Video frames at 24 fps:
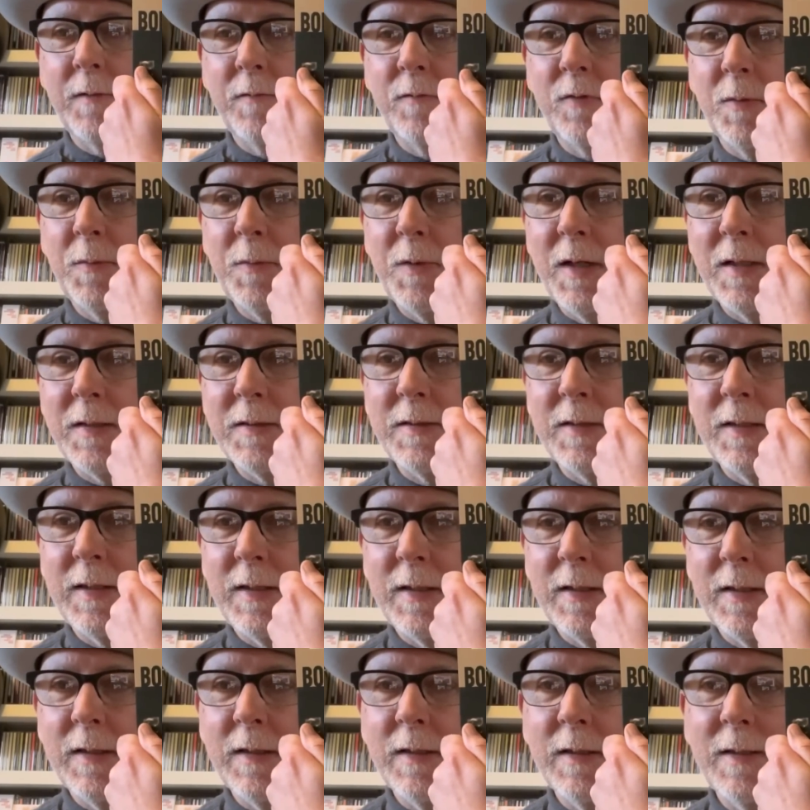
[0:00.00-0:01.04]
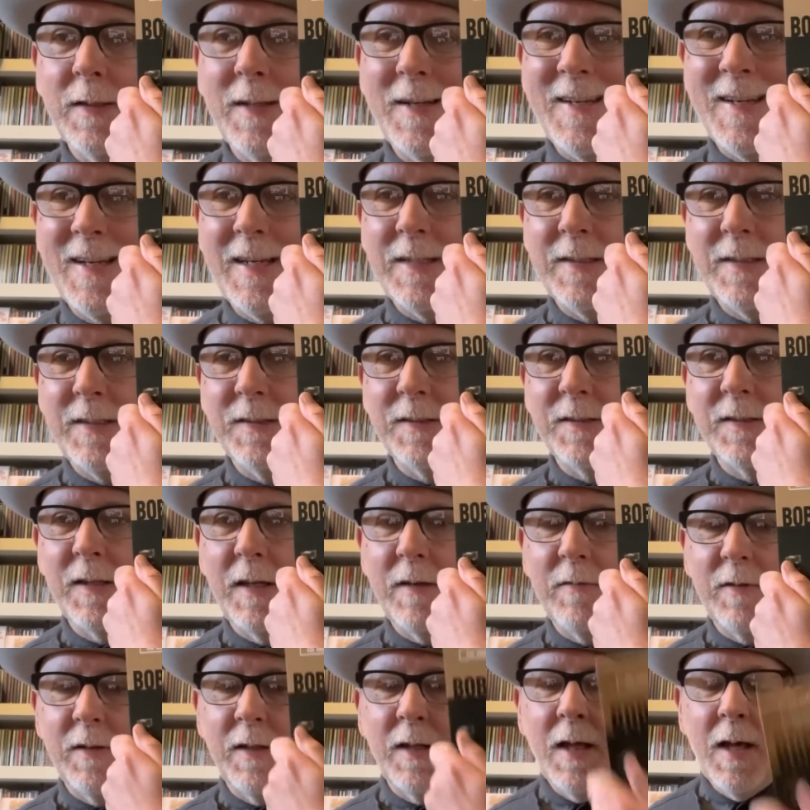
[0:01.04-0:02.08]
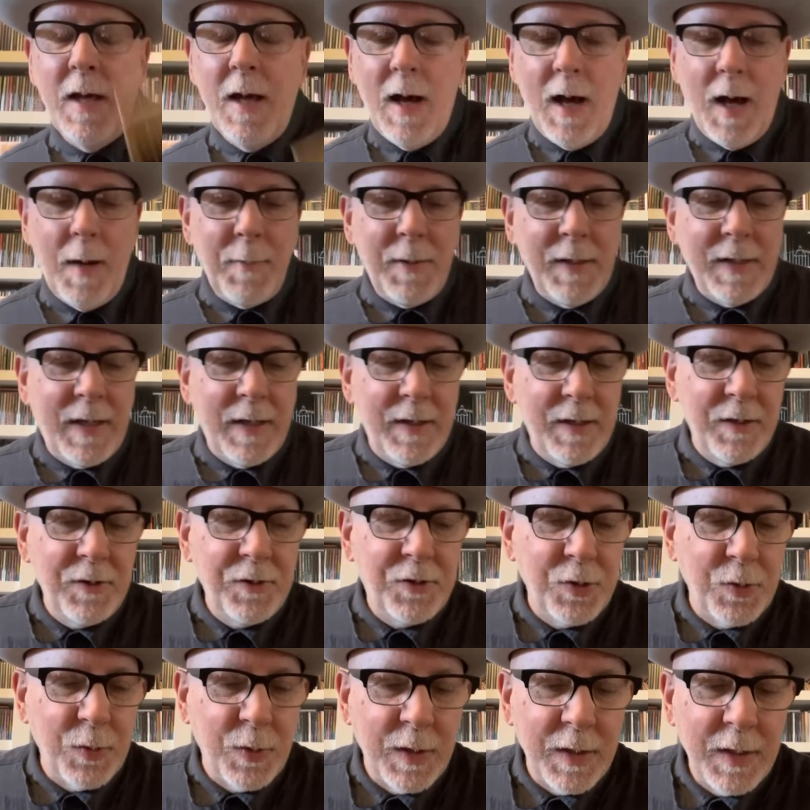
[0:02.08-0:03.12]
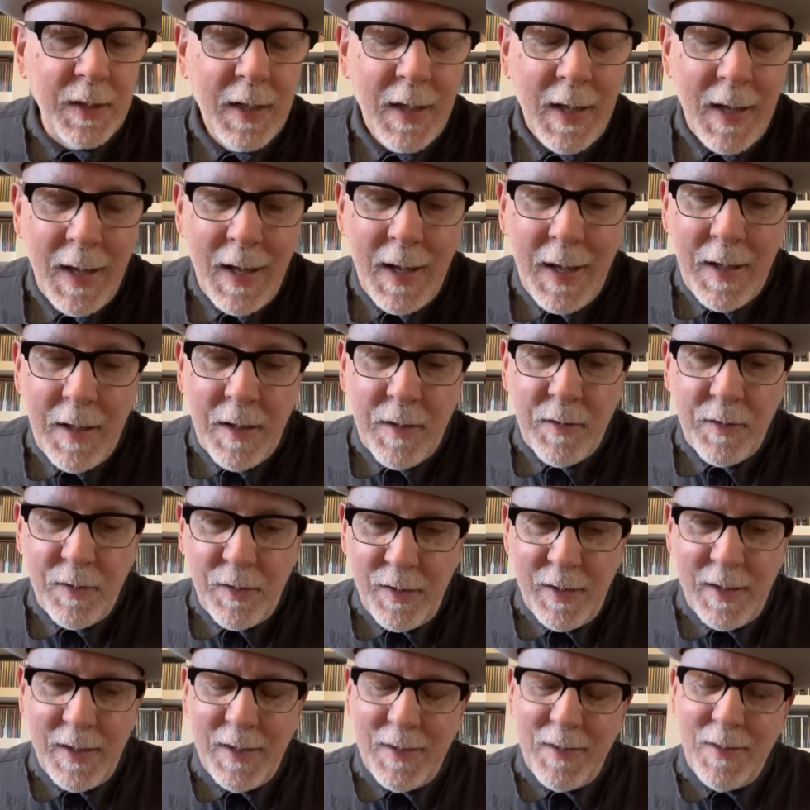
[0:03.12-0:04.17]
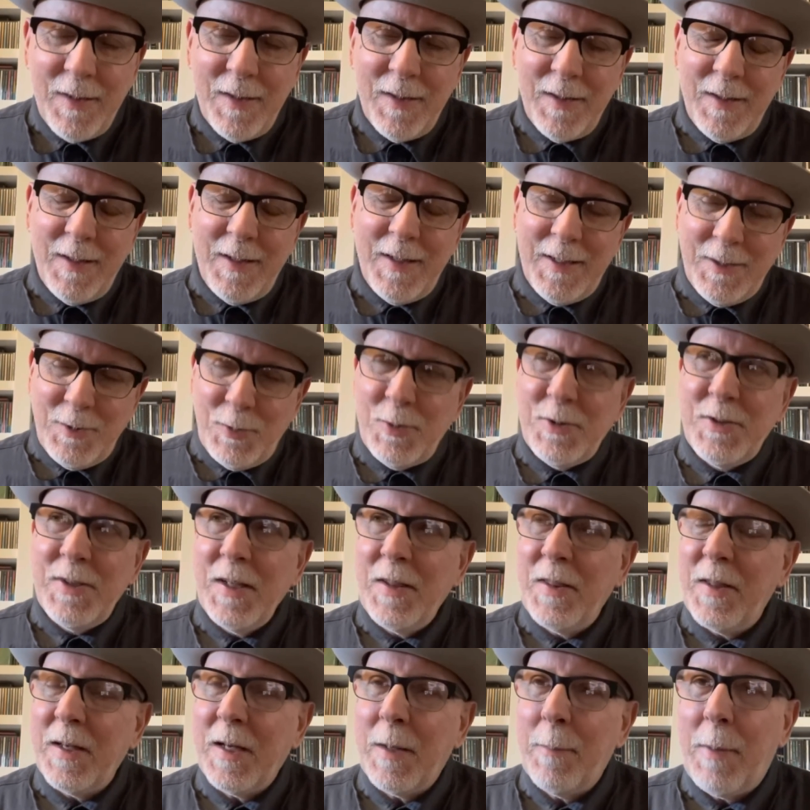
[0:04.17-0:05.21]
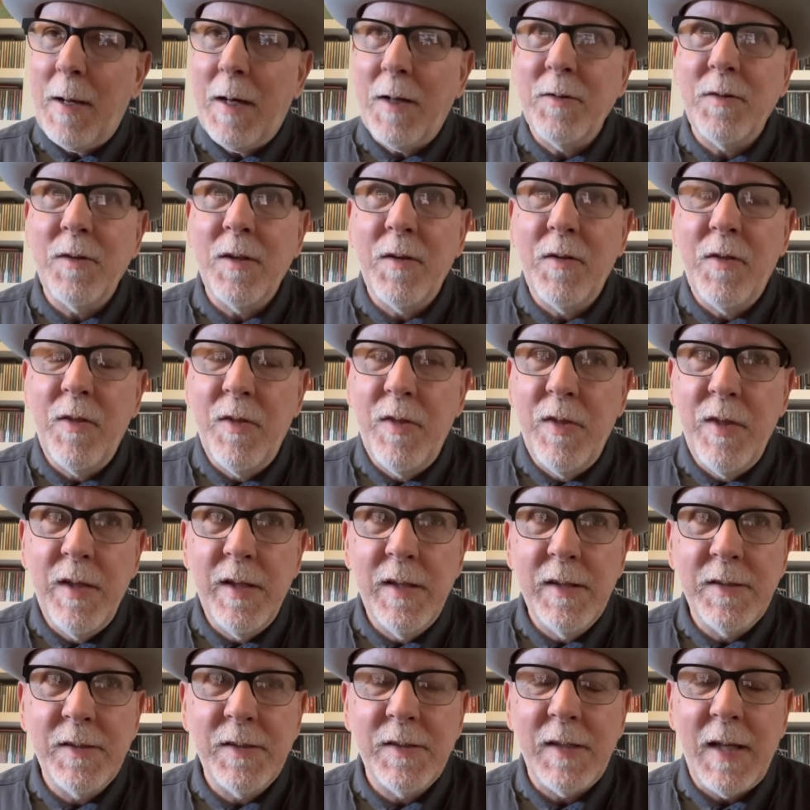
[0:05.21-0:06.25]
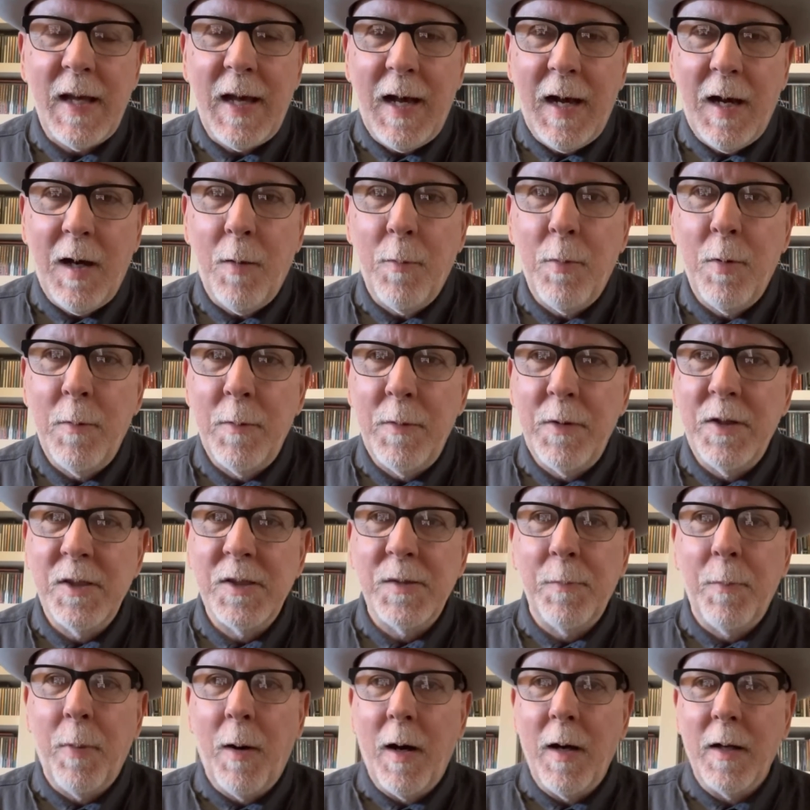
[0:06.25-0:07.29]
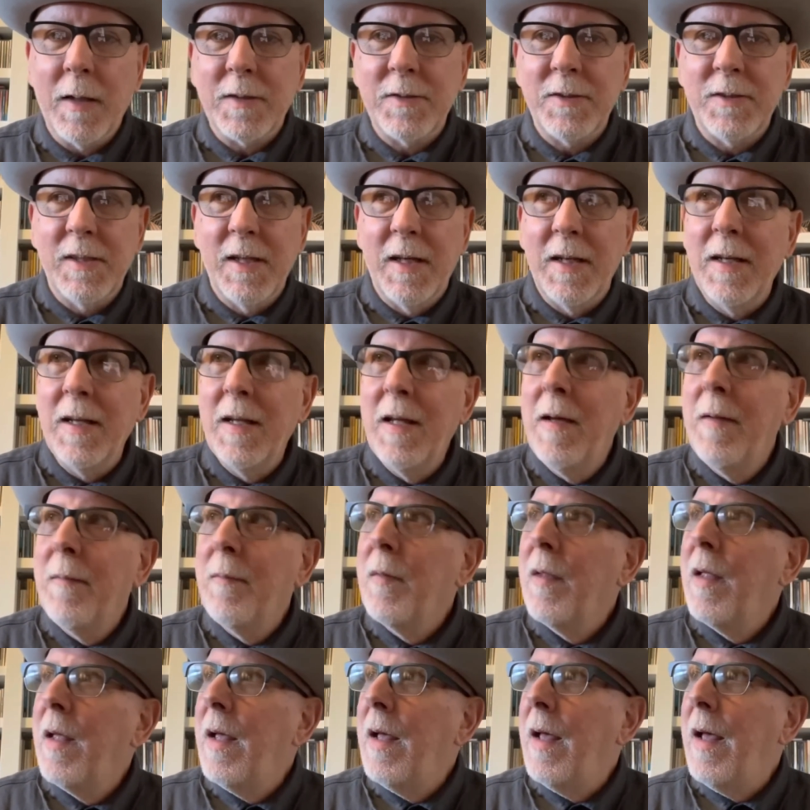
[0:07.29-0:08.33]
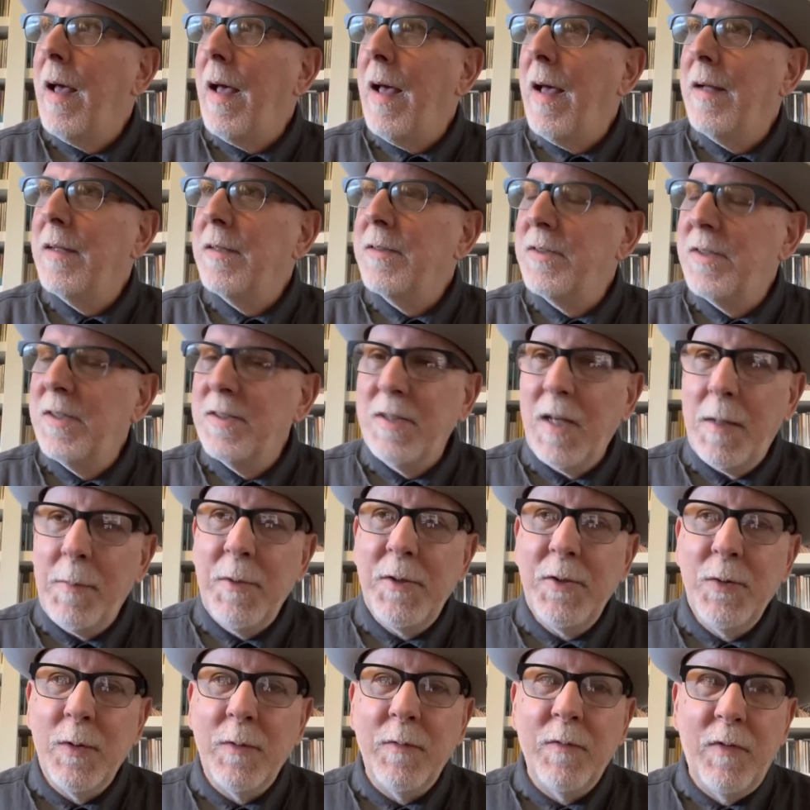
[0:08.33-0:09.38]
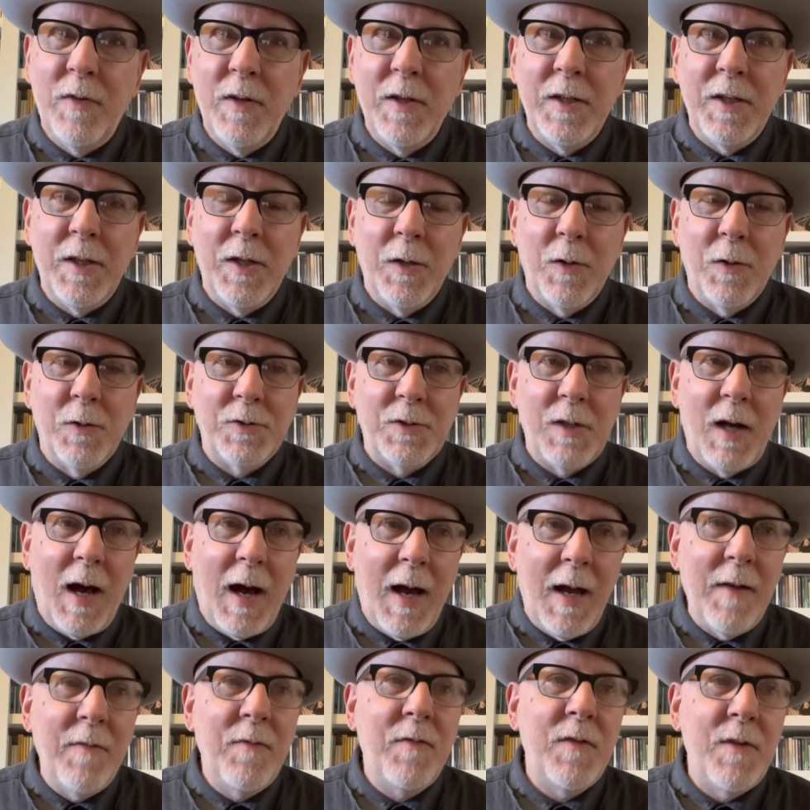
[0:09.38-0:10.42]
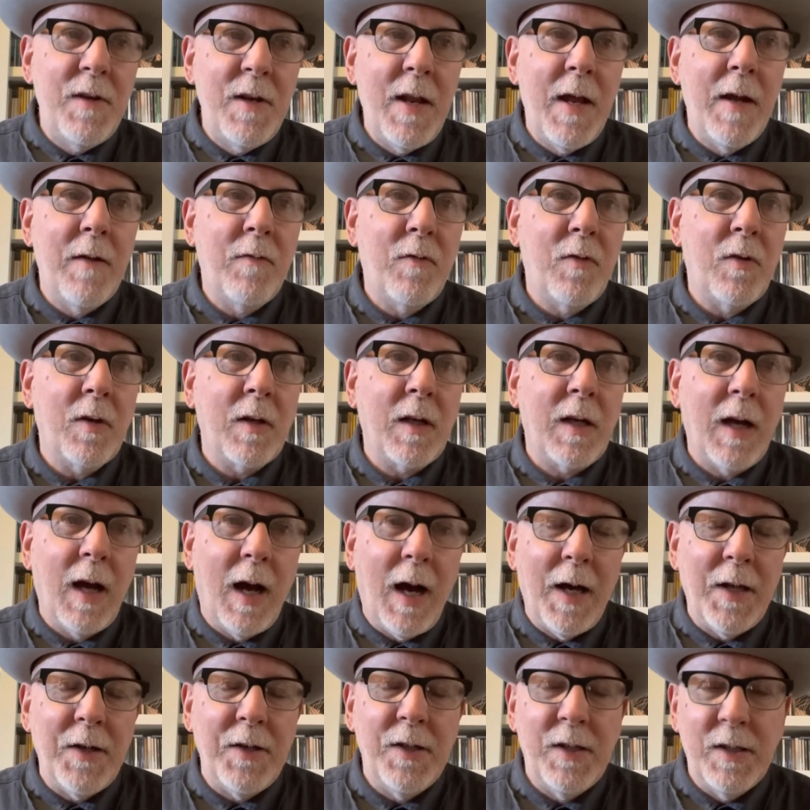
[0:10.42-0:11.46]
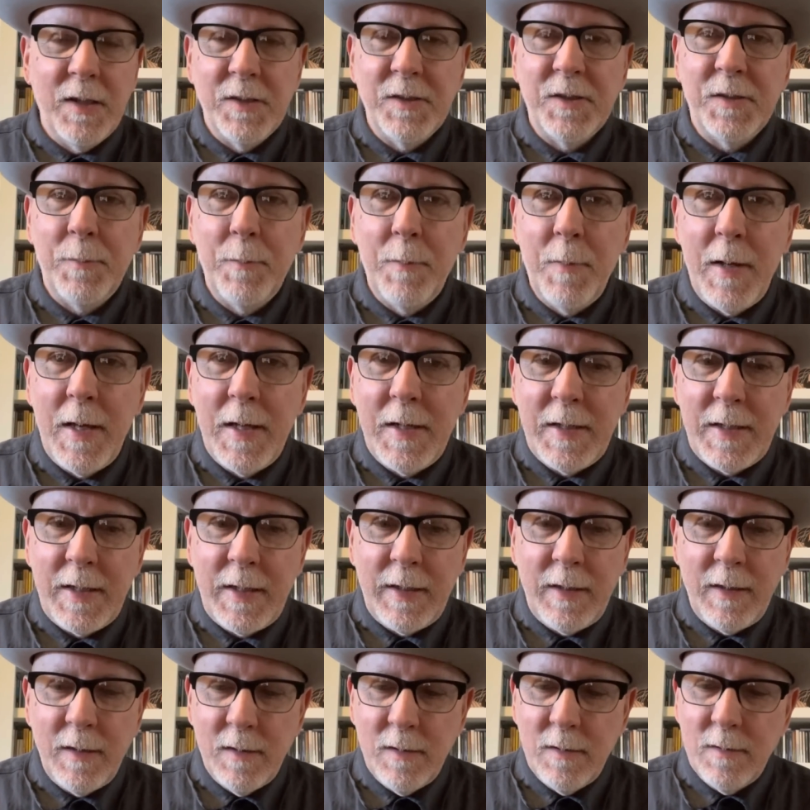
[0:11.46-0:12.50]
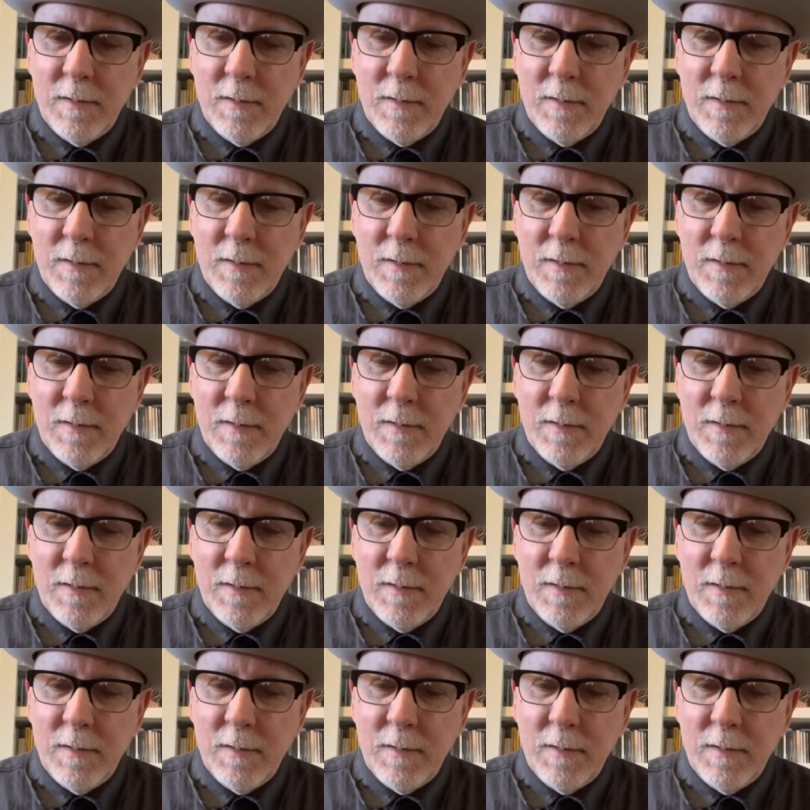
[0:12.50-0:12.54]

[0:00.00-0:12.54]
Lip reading: from 1997. I'm going to get into it. Interesting thing about this album and this box set, since I've been doing videos, I've never gotten as many